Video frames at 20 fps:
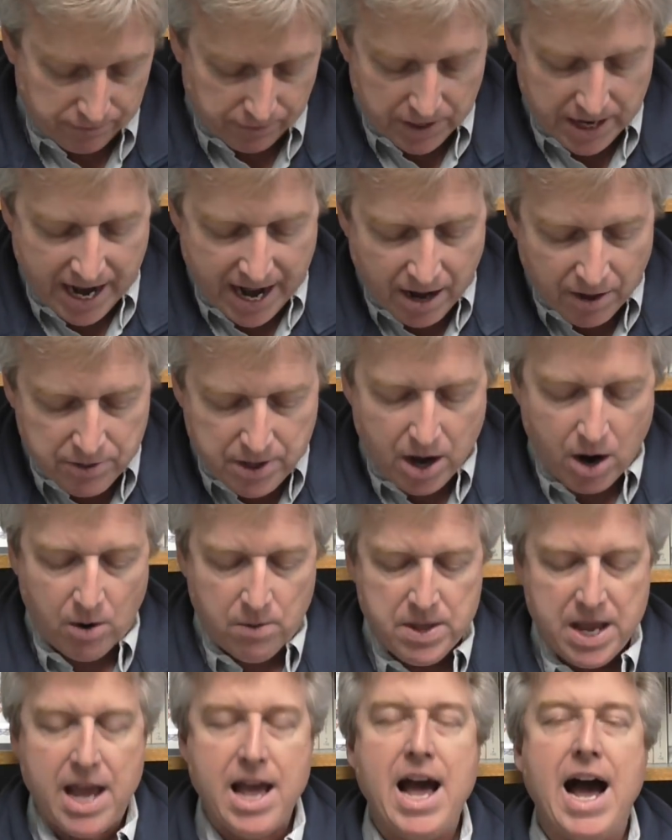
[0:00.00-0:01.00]
For now,
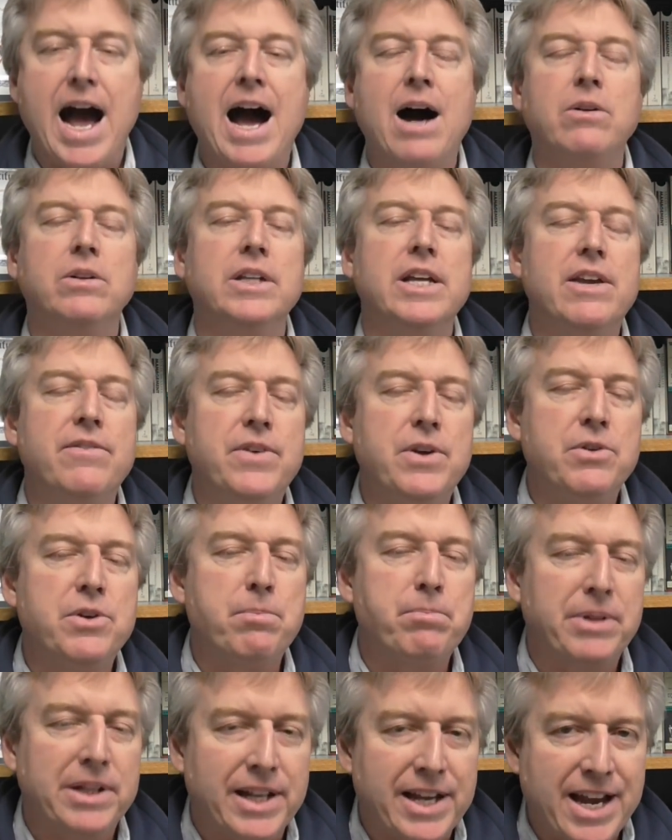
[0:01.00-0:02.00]
though, I'll leave you
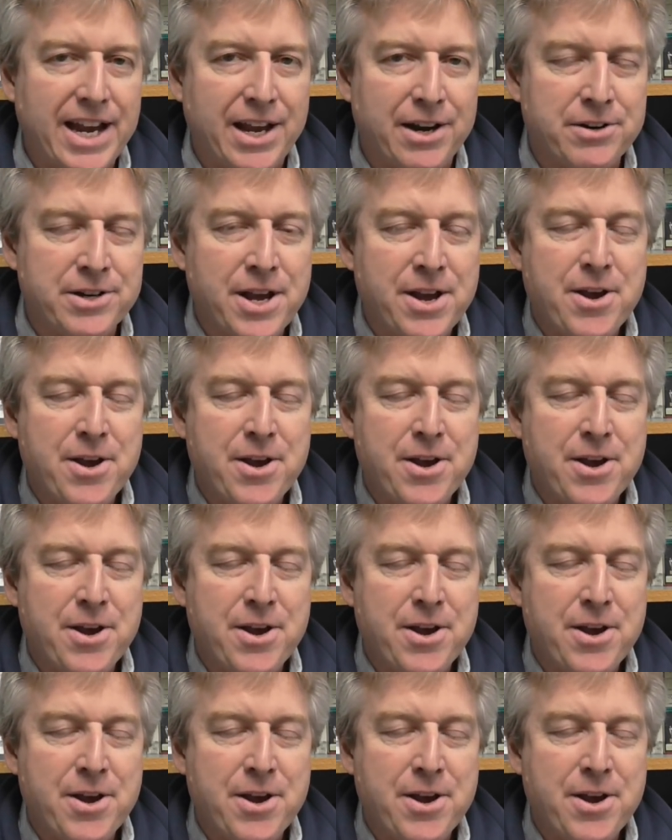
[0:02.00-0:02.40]
to plan